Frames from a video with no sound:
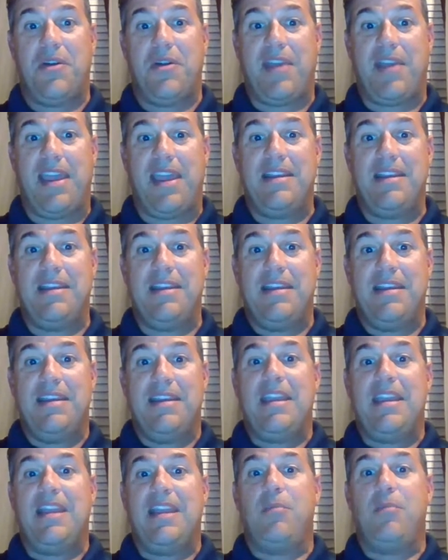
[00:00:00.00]
Okay,
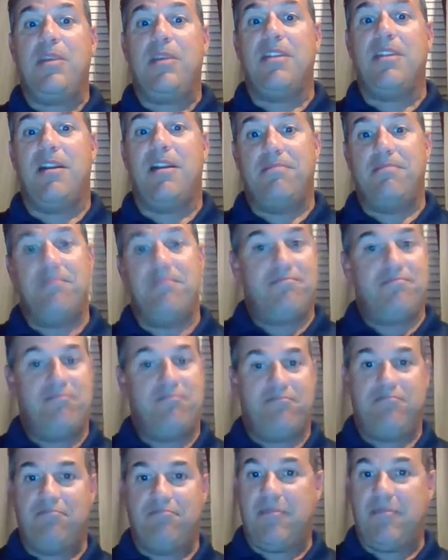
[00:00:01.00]
it'll be done
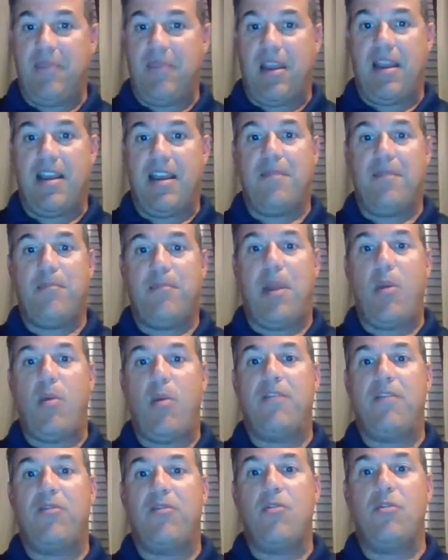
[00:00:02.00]
by
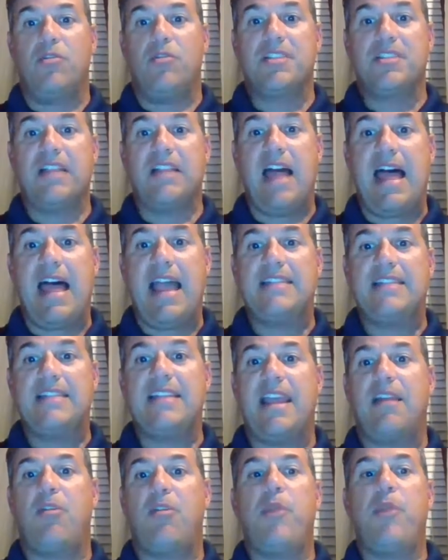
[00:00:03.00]
way of Google Slides,
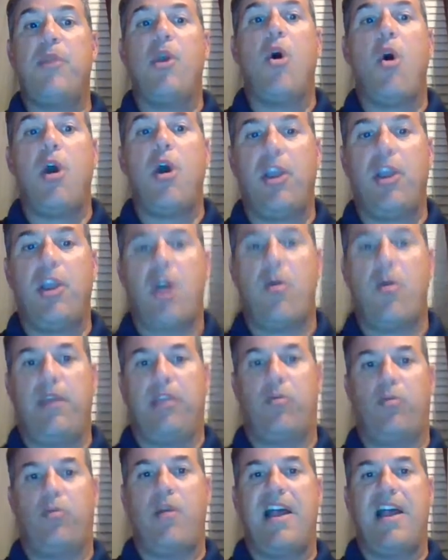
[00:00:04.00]
and it'll be ongoing
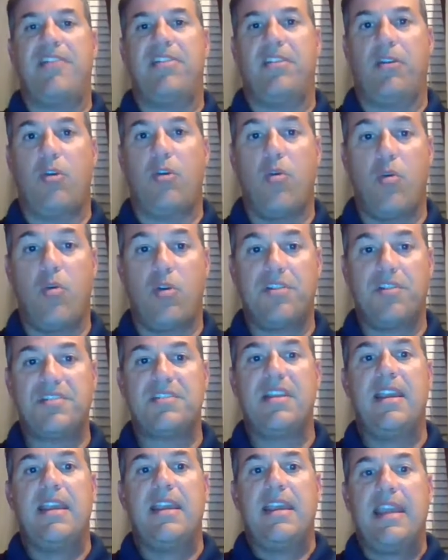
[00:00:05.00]
throughout the
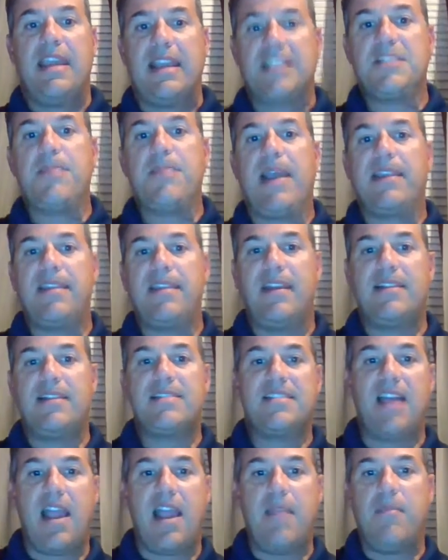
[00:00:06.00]
course. Expect an
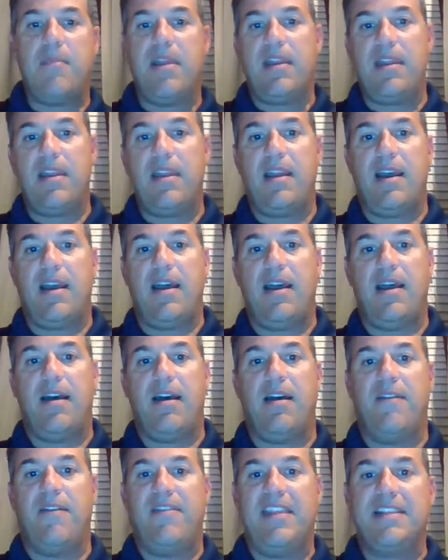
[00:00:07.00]
assignment
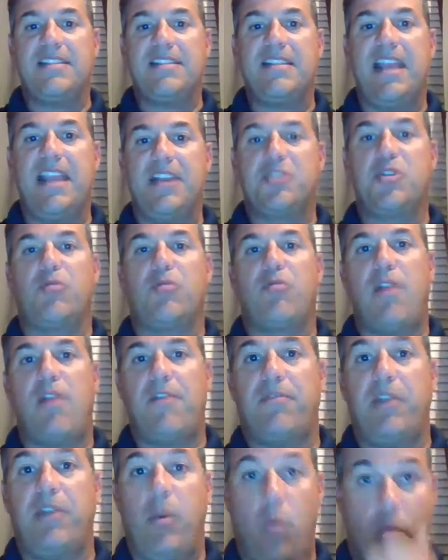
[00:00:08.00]
of this nature
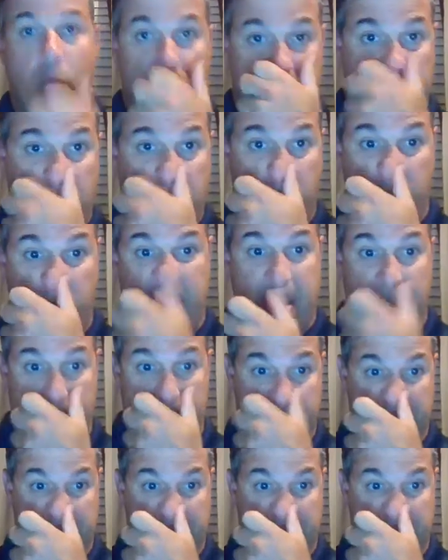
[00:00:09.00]
roughly once a week.